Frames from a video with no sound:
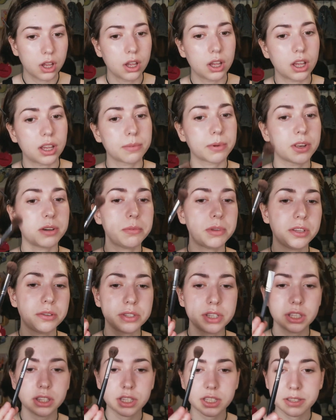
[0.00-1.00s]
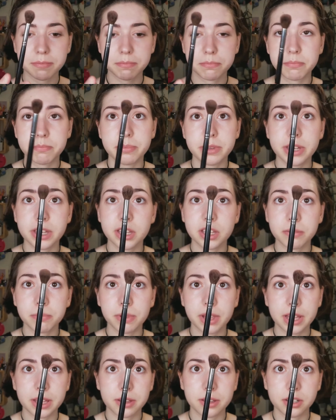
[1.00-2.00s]
I'm going to be using this big
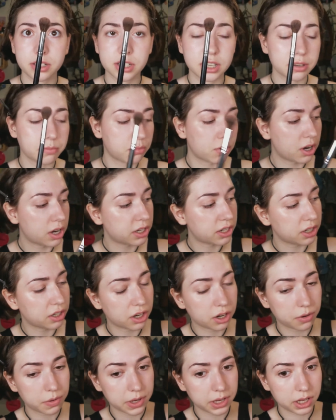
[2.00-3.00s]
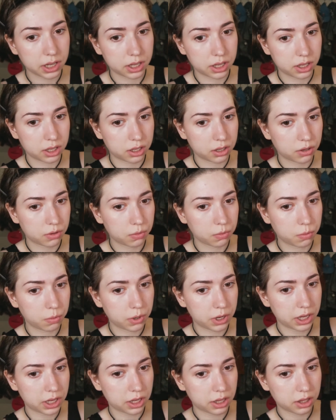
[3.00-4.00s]
blending brush and going in
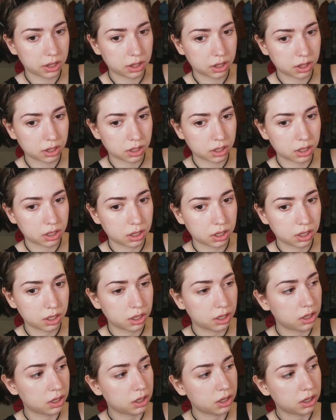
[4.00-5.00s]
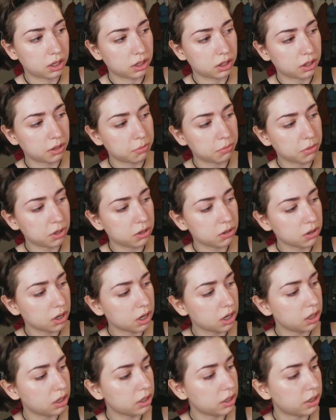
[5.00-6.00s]
with the middle
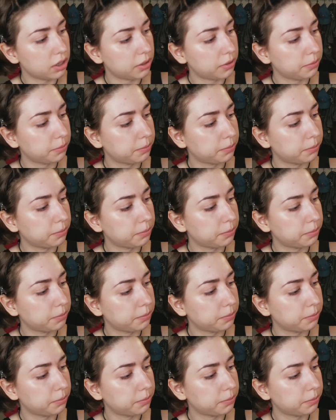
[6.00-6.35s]
color